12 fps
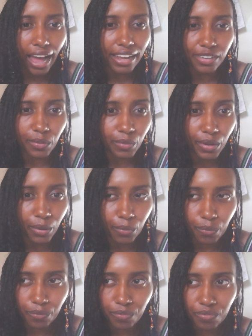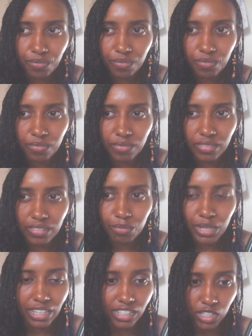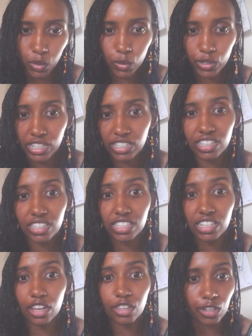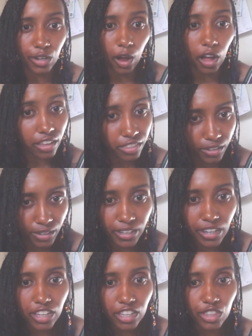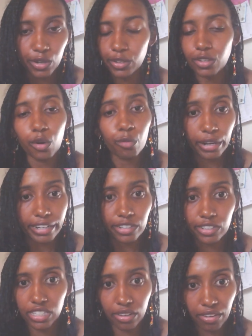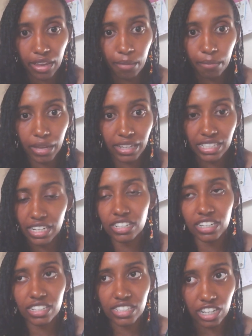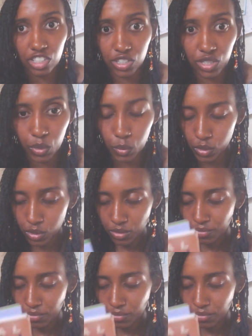I don't know. Because according to this other author, there are no records of him attending such a school.